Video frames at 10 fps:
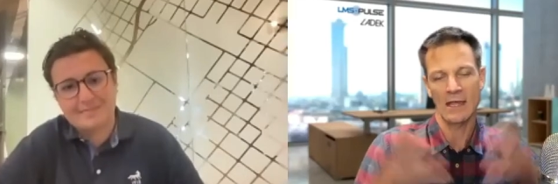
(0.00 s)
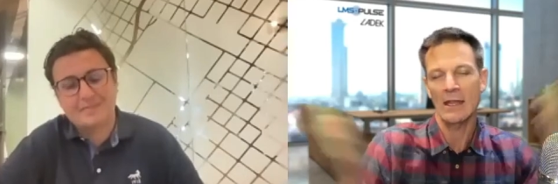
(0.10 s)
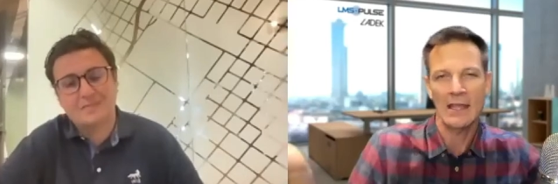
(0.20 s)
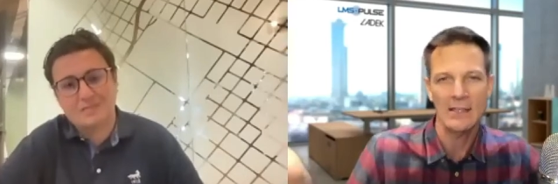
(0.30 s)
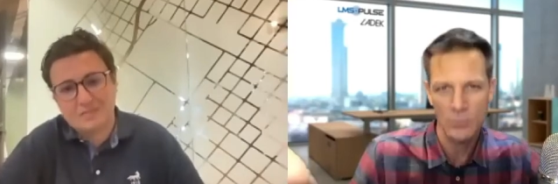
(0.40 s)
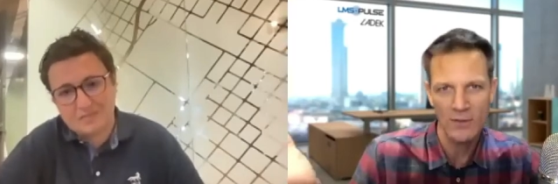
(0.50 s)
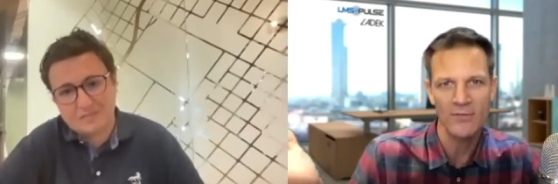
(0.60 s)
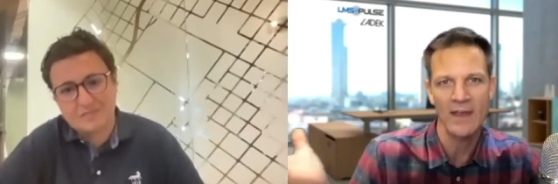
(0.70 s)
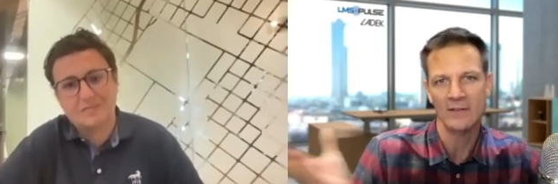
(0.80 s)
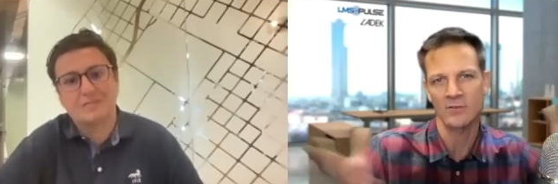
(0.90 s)
Speaker 1: And I guess what are the
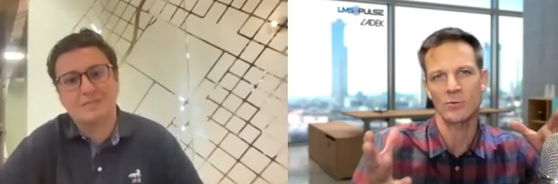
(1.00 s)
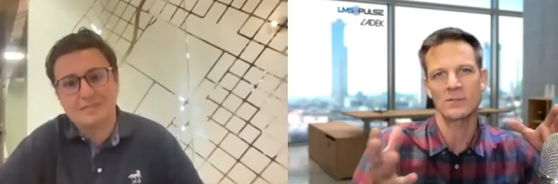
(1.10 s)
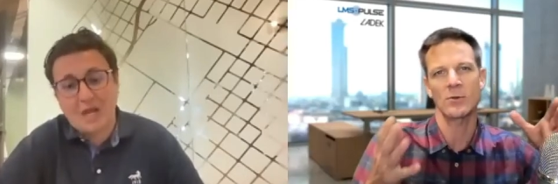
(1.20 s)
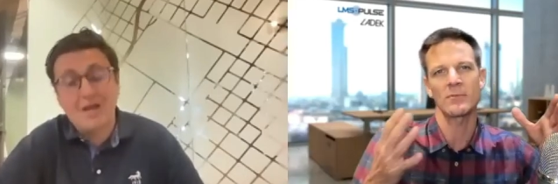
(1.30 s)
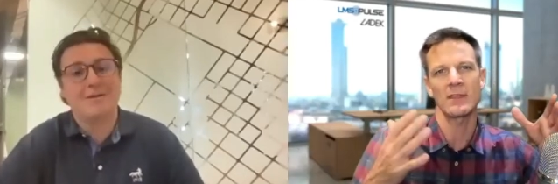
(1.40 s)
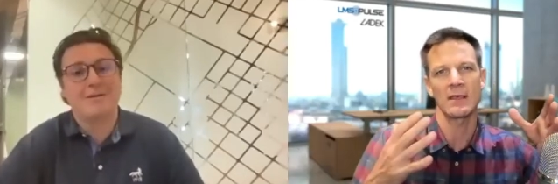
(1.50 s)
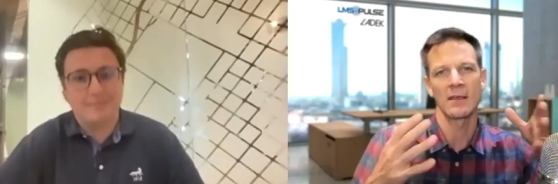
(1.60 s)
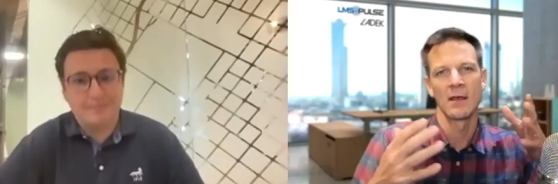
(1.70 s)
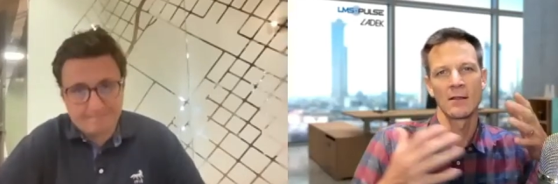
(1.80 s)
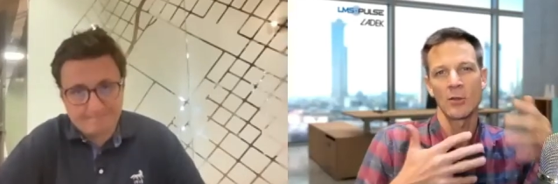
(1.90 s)
factors, right? So I'm thinking
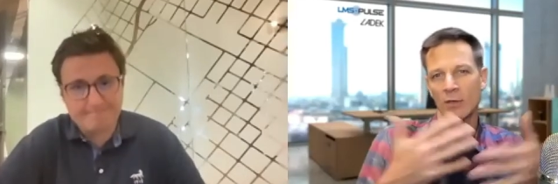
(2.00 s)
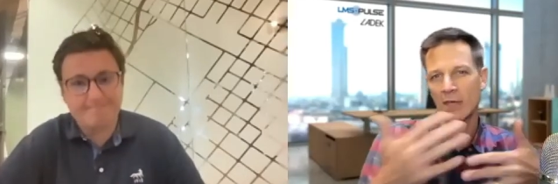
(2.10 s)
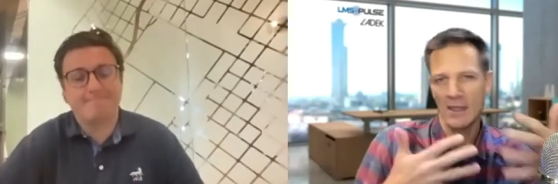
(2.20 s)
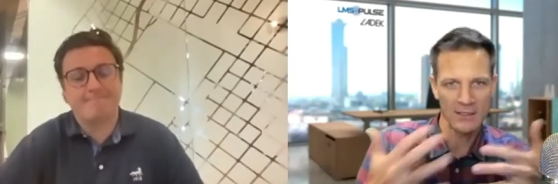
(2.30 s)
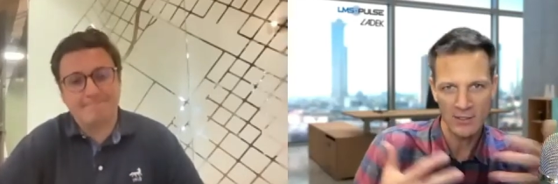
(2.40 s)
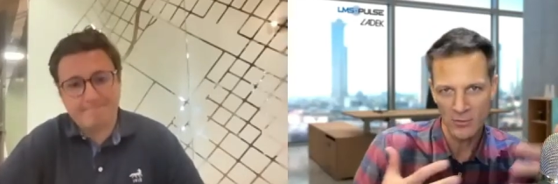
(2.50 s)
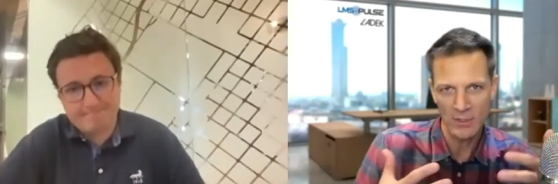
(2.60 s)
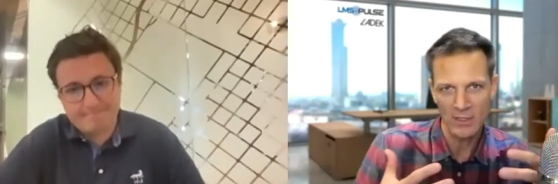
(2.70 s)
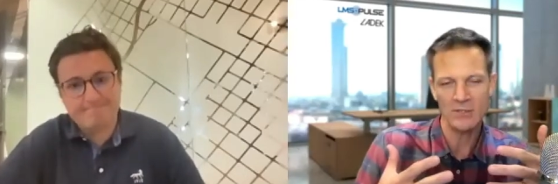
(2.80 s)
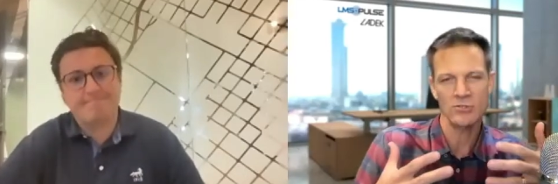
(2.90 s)
locality could
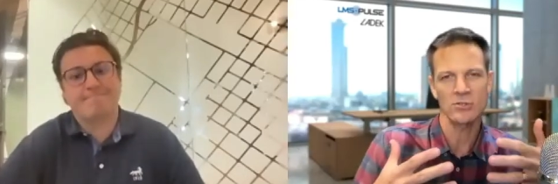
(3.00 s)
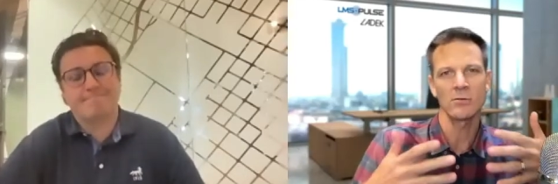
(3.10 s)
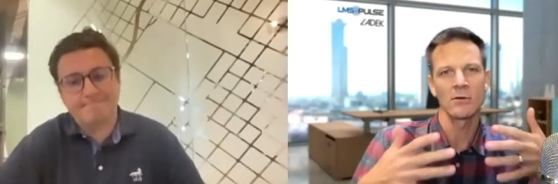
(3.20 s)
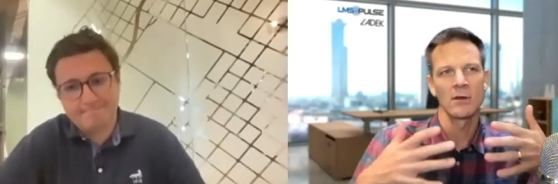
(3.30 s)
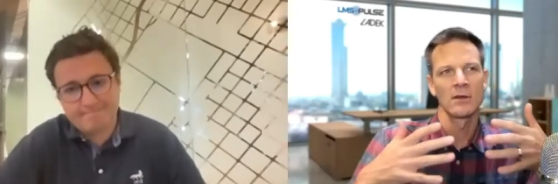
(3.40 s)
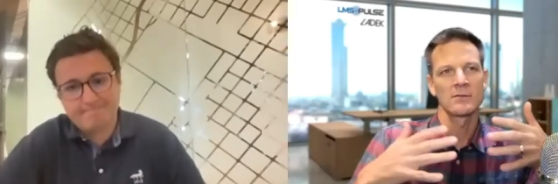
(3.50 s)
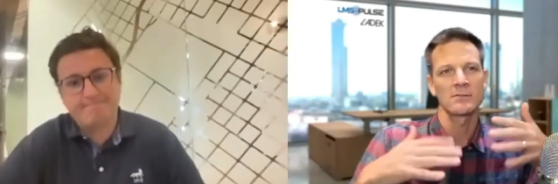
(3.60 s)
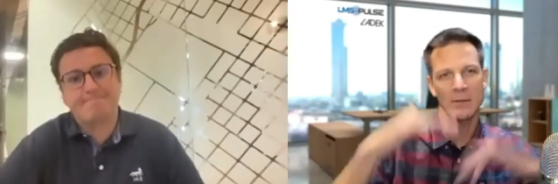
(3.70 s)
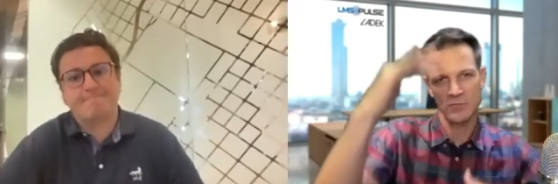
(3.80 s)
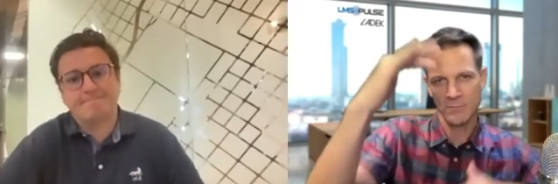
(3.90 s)
be an issue,
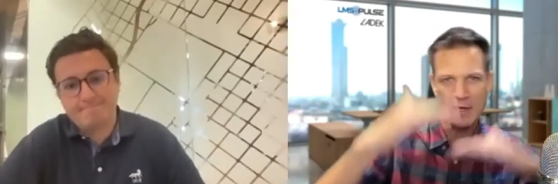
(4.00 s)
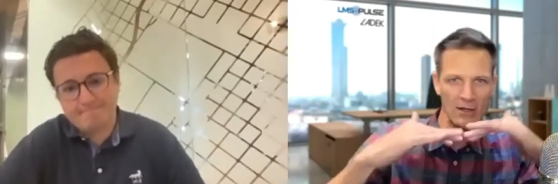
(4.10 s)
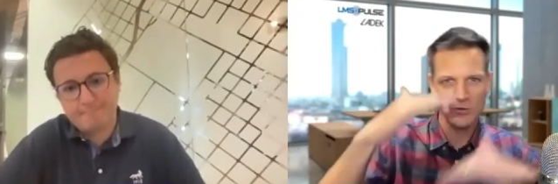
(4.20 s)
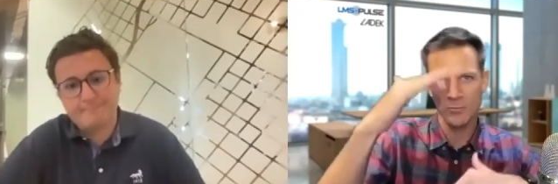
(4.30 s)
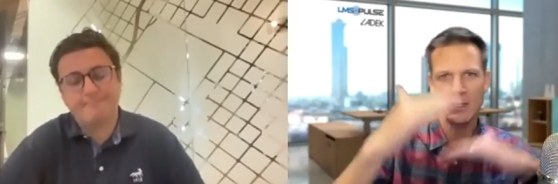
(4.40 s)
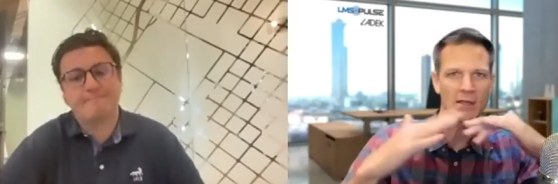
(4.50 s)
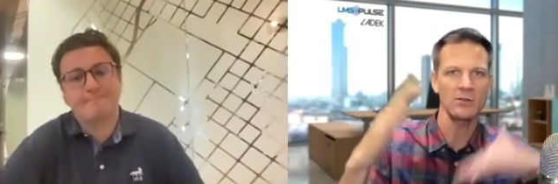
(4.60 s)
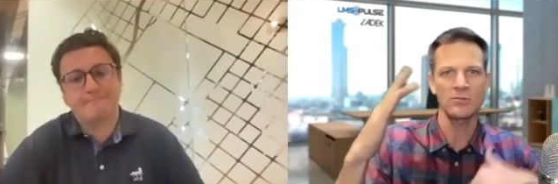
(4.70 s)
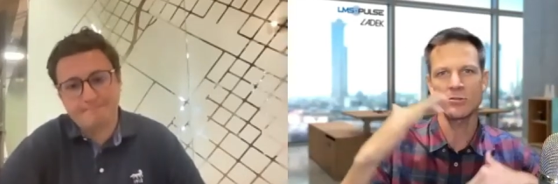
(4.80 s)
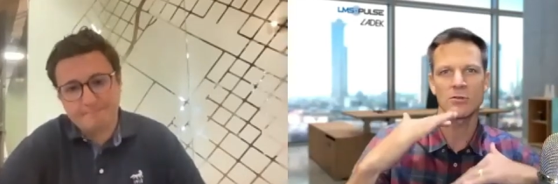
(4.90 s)
subject matter could be an
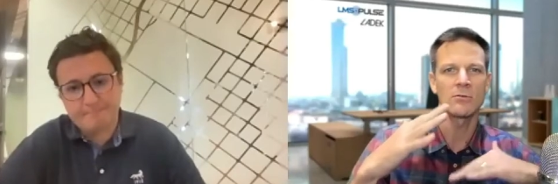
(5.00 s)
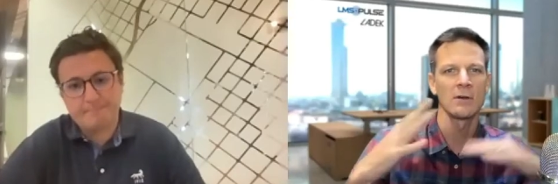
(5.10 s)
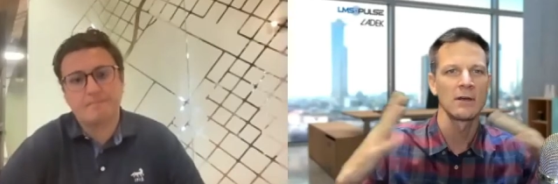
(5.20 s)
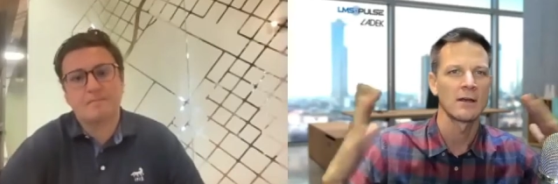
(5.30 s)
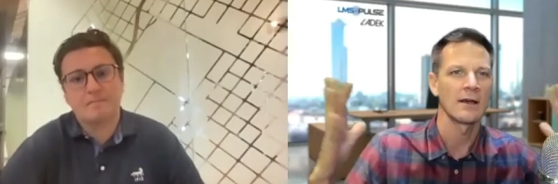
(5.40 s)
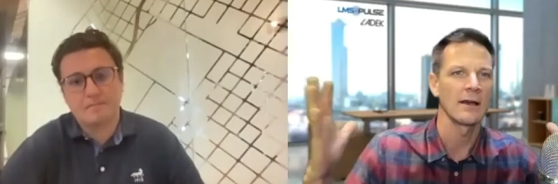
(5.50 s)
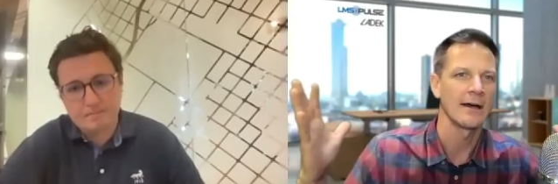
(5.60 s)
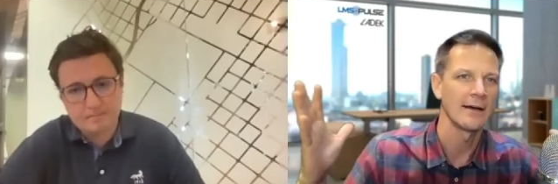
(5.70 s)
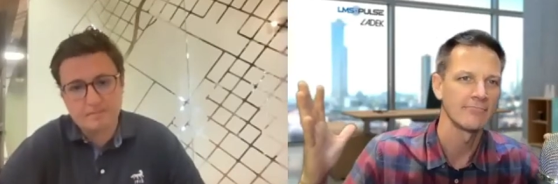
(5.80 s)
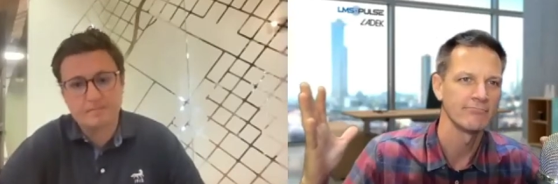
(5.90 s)
issue.
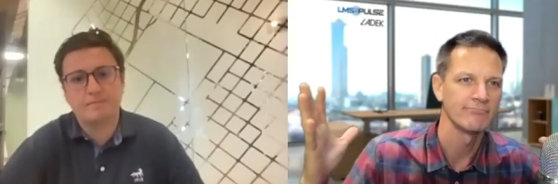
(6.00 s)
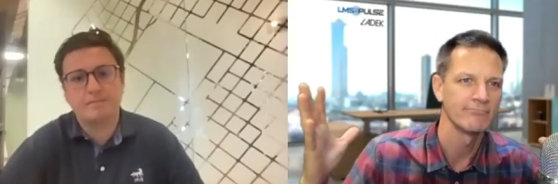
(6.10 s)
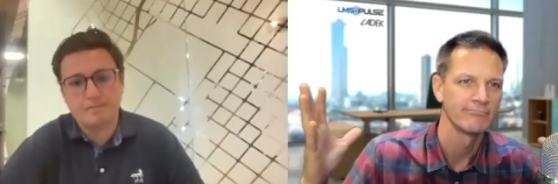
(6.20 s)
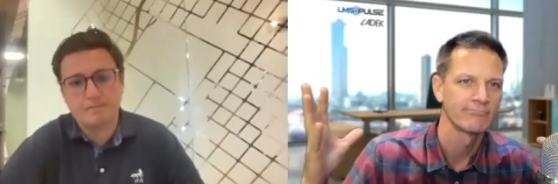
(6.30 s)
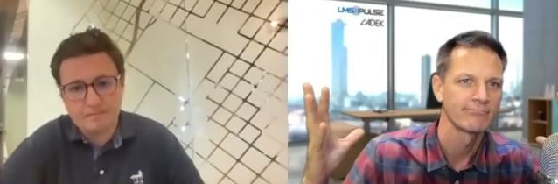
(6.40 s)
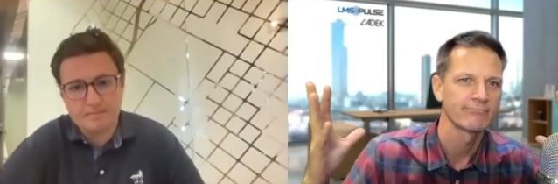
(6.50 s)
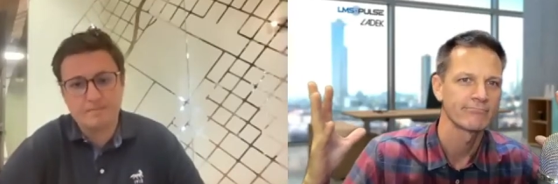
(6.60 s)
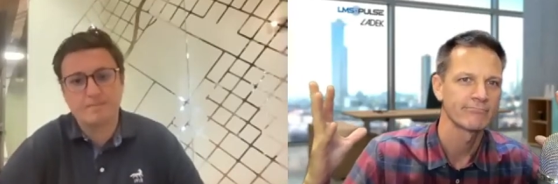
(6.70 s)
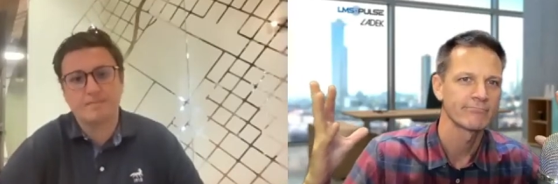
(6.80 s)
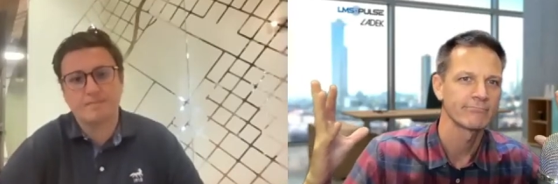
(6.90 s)
Um,
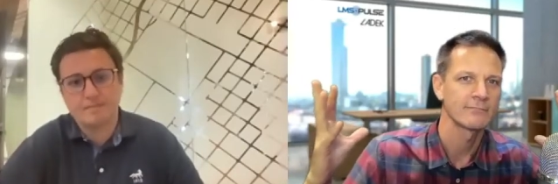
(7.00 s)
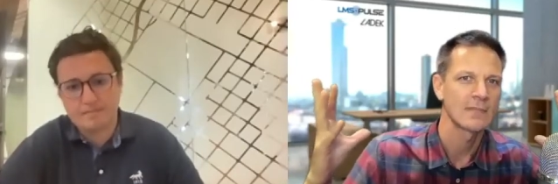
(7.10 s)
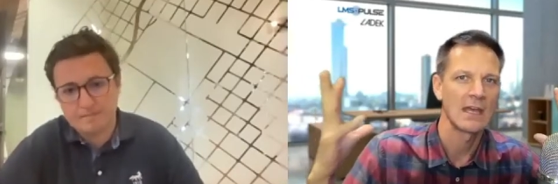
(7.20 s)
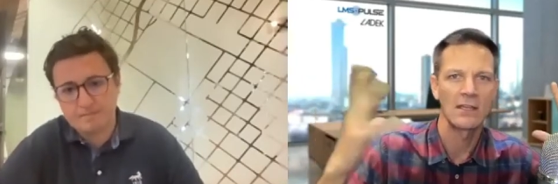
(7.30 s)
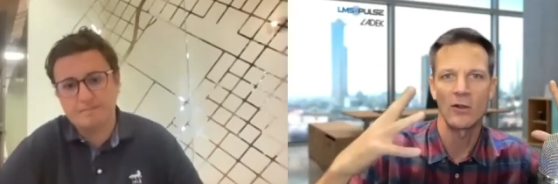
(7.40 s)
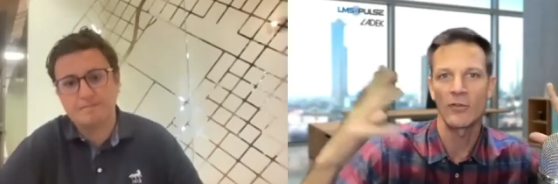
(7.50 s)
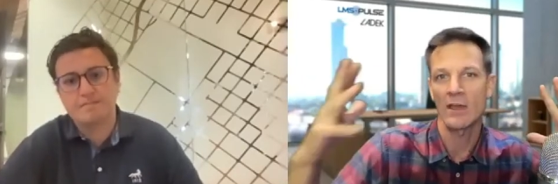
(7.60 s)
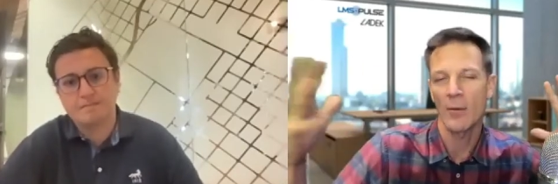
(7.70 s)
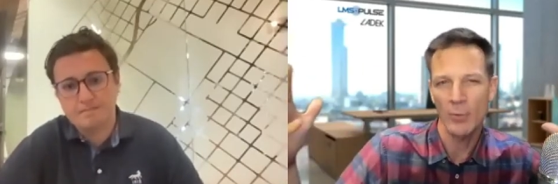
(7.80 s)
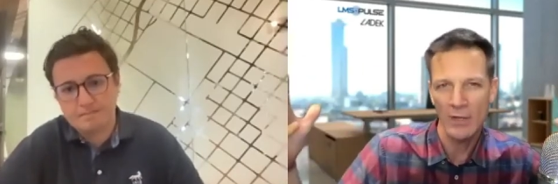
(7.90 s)
that you know the
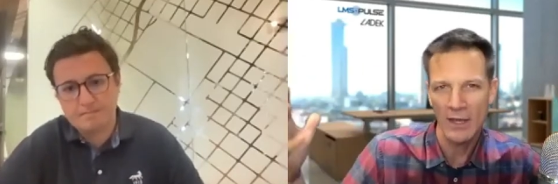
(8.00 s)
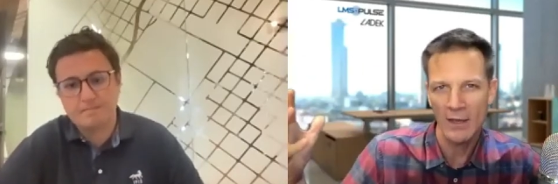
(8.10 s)
company I